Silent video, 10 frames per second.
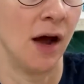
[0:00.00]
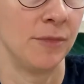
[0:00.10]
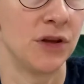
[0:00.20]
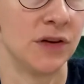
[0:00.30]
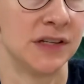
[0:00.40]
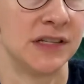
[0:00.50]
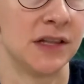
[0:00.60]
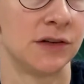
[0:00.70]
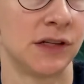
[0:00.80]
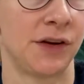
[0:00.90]
You can see
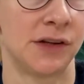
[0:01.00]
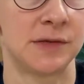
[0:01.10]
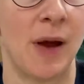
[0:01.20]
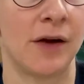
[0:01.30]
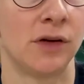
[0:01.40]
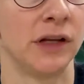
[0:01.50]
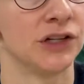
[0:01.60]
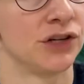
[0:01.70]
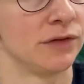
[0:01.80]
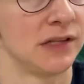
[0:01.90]
there's a little spiral. It
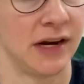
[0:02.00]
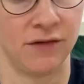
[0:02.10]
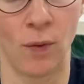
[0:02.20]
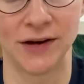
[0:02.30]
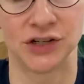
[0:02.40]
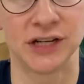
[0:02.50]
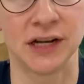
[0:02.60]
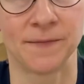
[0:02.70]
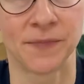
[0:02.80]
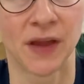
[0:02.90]
shows that I've wedged it.
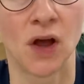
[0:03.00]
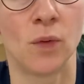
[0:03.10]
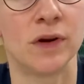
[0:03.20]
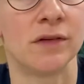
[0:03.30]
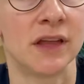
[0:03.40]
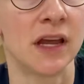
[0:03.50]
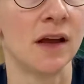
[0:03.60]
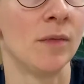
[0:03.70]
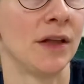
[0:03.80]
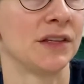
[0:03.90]
When you're thinking
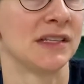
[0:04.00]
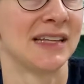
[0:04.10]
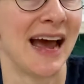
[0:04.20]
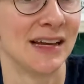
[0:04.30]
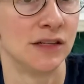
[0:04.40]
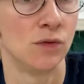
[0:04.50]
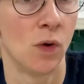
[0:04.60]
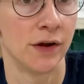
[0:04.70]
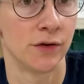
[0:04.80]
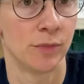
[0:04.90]
about the size you
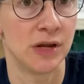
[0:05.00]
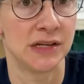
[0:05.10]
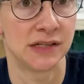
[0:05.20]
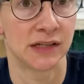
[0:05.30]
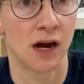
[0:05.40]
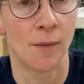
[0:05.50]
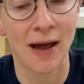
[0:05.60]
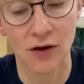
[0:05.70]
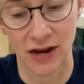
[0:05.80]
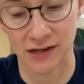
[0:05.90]
want your piece to come
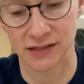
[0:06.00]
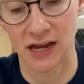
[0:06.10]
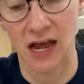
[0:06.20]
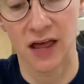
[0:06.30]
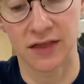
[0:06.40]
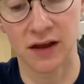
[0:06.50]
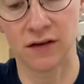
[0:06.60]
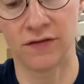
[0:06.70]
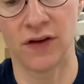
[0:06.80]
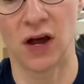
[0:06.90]
out as, think
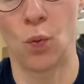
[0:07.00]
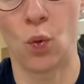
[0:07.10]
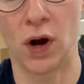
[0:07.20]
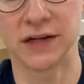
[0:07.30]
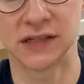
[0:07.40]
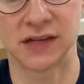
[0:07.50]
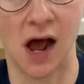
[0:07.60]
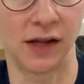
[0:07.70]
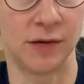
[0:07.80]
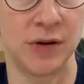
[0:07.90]
of one
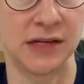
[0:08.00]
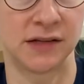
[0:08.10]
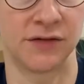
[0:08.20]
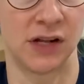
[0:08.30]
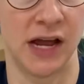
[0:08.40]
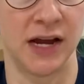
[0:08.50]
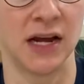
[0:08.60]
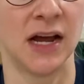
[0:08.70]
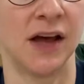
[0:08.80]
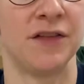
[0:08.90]
solid piece of clay,
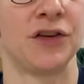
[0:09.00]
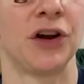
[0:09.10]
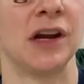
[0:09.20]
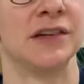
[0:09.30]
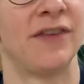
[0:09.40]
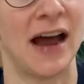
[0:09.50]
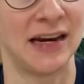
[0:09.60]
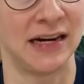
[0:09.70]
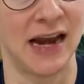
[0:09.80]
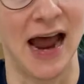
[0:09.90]
and then you're gonna divide
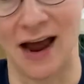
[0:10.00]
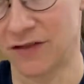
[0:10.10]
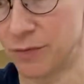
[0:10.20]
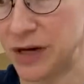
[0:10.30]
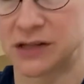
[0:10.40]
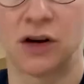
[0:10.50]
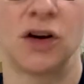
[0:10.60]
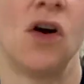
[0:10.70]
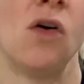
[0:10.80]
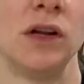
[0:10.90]
it in half, because our
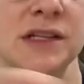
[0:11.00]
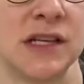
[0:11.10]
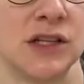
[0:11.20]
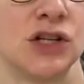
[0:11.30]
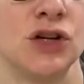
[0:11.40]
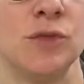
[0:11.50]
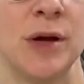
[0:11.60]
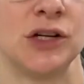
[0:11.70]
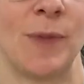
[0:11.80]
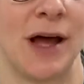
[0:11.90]
goal is that the two
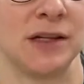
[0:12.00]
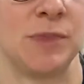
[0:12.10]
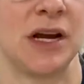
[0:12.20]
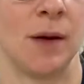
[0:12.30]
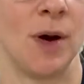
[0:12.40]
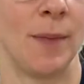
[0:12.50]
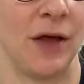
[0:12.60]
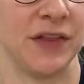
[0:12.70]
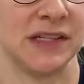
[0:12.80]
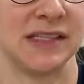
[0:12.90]
pinch pots become
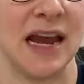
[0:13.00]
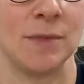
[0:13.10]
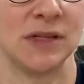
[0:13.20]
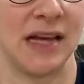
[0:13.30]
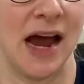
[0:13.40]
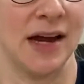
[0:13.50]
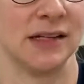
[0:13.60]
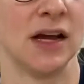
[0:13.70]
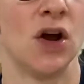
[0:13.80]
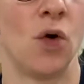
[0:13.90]
about the same
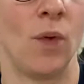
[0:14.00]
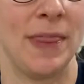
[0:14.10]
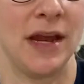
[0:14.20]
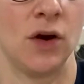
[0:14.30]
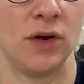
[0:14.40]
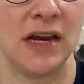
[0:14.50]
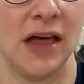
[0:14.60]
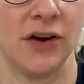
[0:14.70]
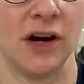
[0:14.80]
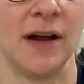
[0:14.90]
size when they go
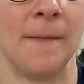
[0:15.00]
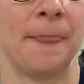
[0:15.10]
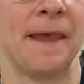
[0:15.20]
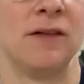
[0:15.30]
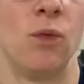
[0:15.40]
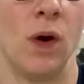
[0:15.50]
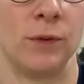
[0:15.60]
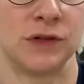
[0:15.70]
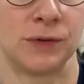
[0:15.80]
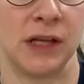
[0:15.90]
together. If one
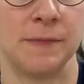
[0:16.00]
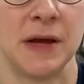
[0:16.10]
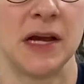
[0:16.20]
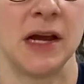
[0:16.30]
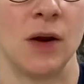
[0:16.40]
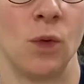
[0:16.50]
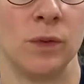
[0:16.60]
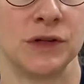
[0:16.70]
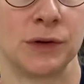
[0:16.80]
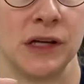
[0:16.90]
was really big and one
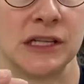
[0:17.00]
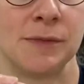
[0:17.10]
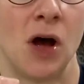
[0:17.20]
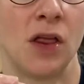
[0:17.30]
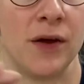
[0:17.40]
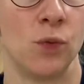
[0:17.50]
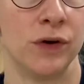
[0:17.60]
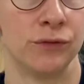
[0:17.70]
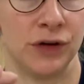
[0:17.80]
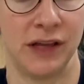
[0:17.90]
was really small, they
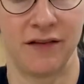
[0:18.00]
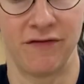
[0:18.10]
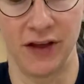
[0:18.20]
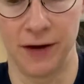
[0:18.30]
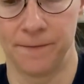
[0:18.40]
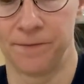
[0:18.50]
wouldn't really fit.